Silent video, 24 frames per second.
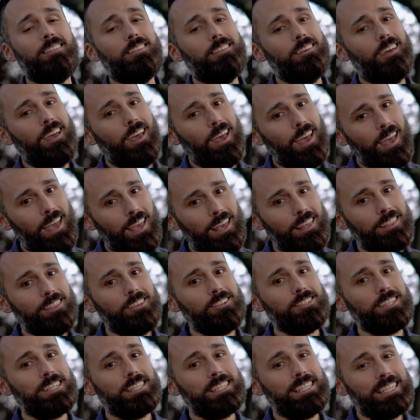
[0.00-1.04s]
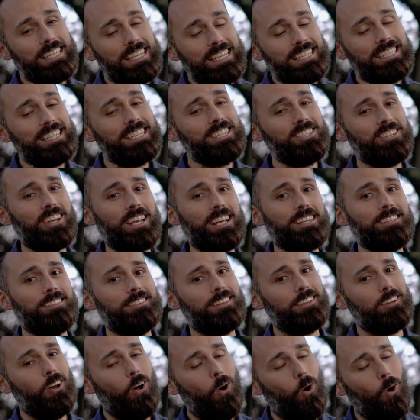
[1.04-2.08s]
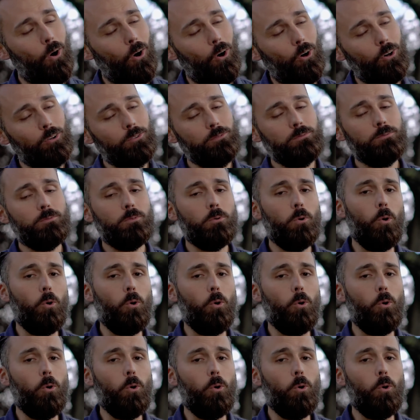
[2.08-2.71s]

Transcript: then there's a decent chance that all